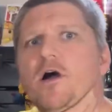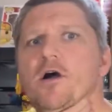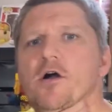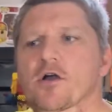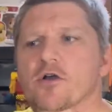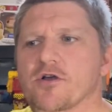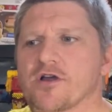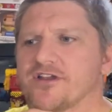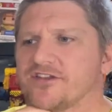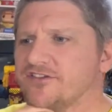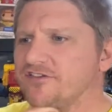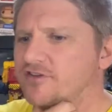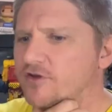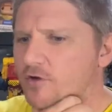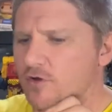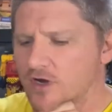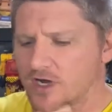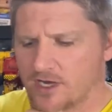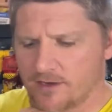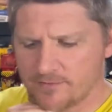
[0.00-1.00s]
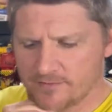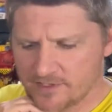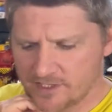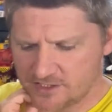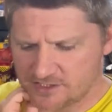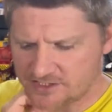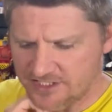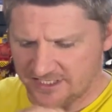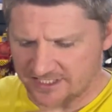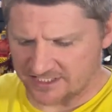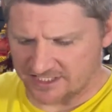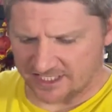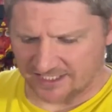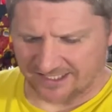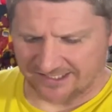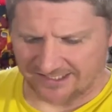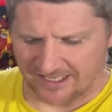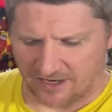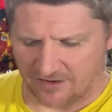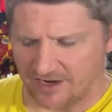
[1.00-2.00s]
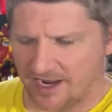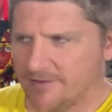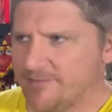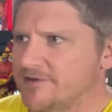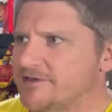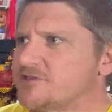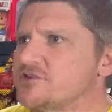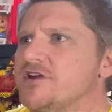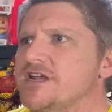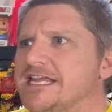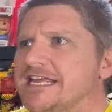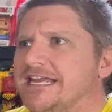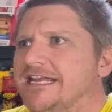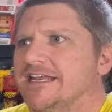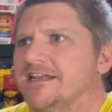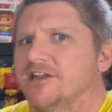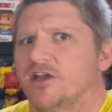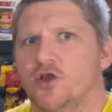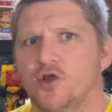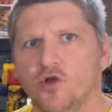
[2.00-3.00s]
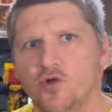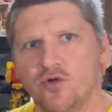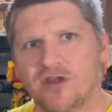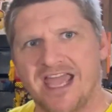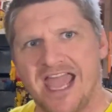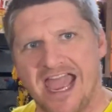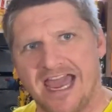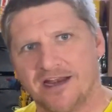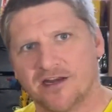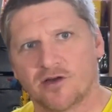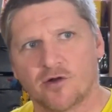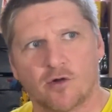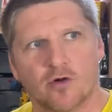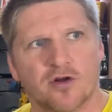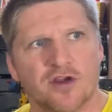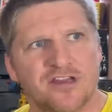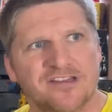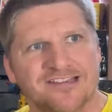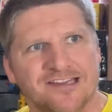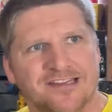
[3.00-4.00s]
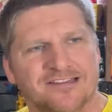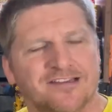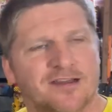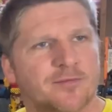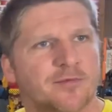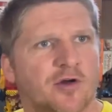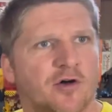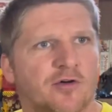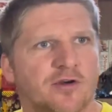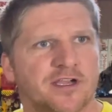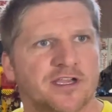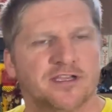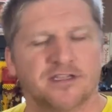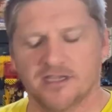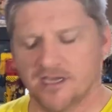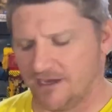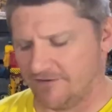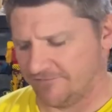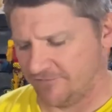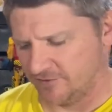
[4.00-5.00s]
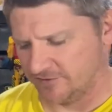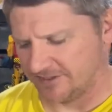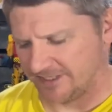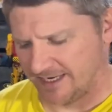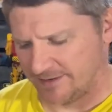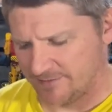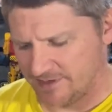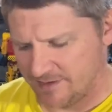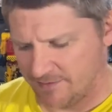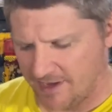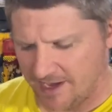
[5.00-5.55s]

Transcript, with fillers: All right, so um, check check this out. I've been trying to get into new categories as I'm going uh, full-time